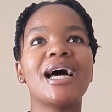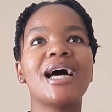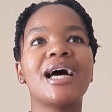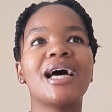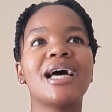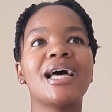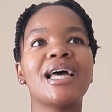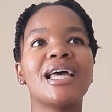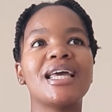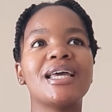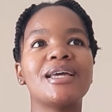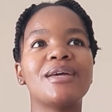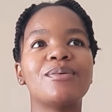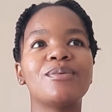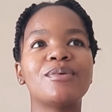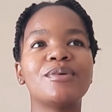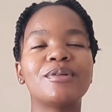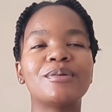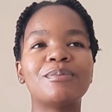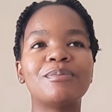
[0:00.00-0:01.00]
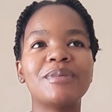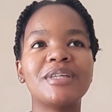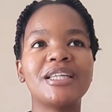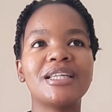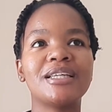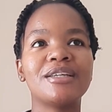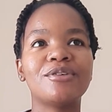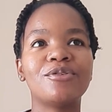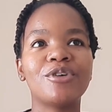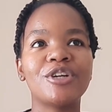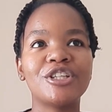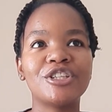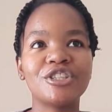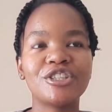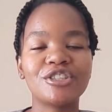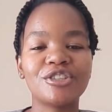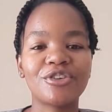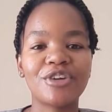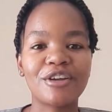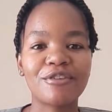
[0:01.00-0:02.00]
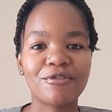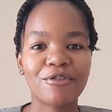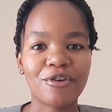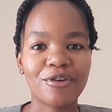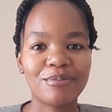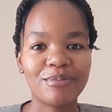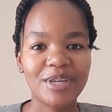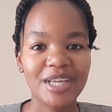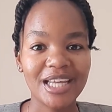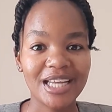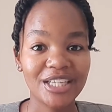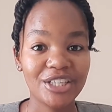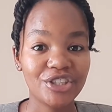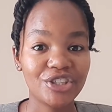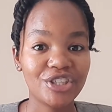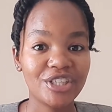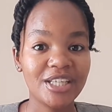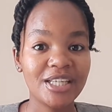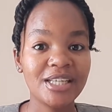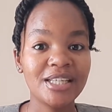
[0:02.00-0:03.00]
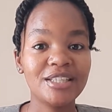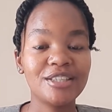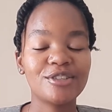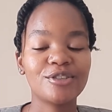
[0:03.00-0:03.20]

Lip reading: I will be registering for a PhD.